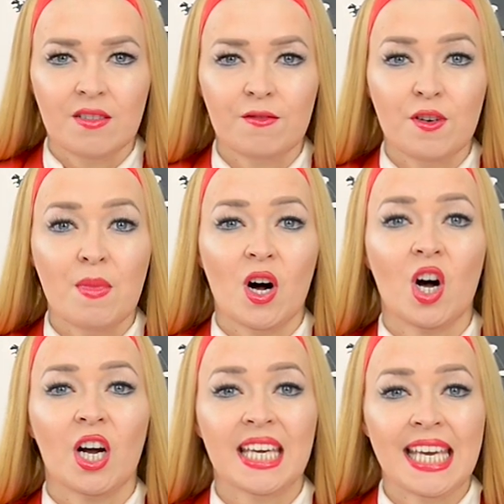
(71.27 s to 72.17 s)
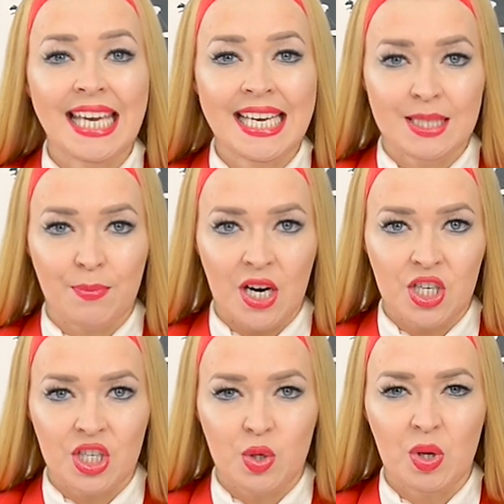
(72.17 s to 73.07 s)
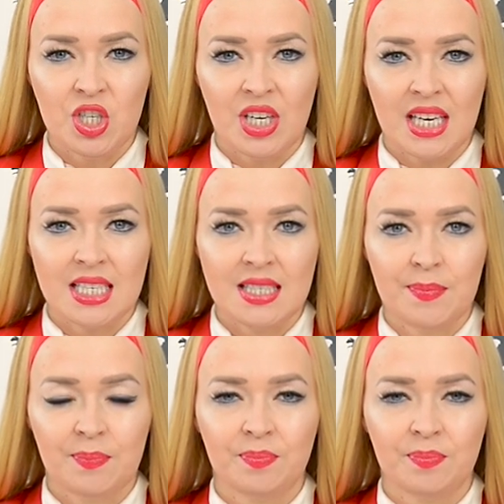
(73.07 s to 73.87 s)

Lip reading: from our key expression, which is,